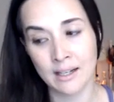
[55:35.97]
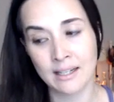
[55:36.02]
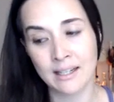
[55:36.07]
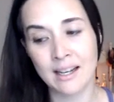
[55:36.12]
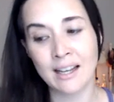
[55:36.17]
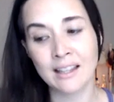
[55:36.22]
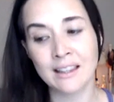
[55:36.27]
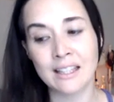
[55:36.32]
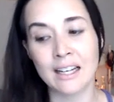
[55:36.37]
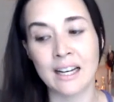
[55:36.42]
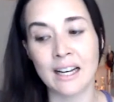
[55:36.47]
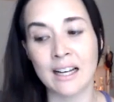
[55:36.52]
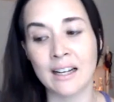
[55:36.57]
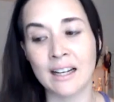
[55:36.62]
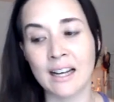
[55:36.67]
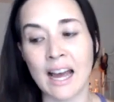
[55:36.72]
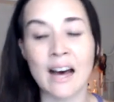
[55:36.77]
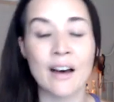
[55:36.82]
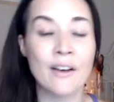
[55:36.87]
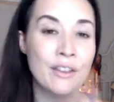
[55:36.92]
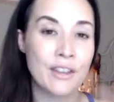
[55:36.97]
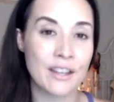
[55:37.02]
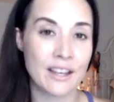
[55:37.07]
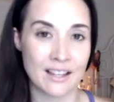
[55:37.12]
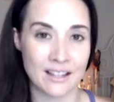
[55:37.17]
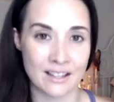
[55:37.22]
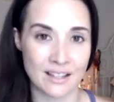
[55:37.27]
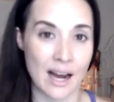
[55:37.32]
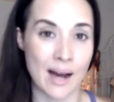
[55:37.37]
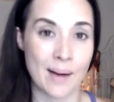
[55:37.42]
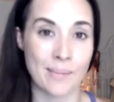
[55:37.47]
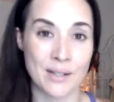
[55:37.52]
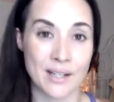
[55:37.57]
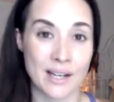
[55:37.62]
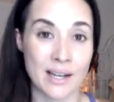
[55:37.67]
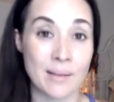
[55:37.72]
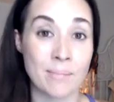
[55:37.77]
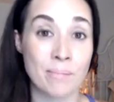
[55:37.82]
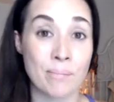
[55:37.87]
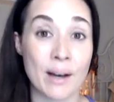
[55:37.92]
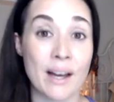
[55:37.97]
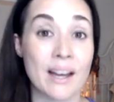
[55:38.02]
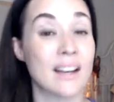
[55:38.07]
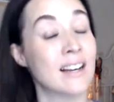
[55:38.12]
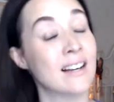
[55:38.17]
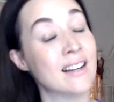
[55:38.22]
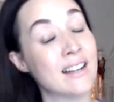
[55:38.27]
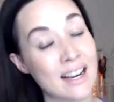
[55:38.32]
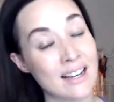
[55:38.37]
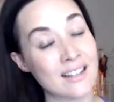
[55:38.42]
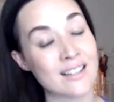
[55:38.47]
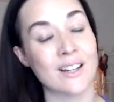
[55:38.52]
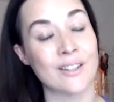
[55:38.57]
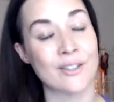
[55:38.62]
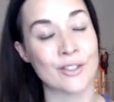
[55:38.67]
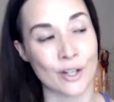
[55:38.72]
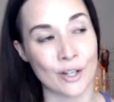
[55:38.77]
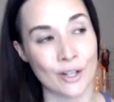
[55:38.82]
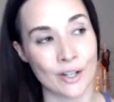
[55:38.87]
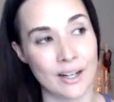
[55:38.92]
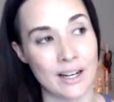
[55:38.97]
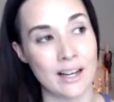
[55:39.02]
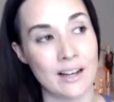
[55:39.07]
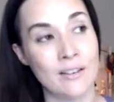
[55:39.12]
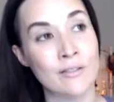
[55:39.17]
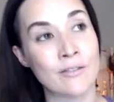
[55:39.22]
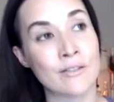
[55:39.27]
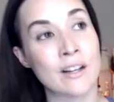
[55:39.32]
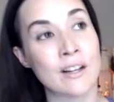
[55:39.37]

Not the healthiest option, but a nice alternative.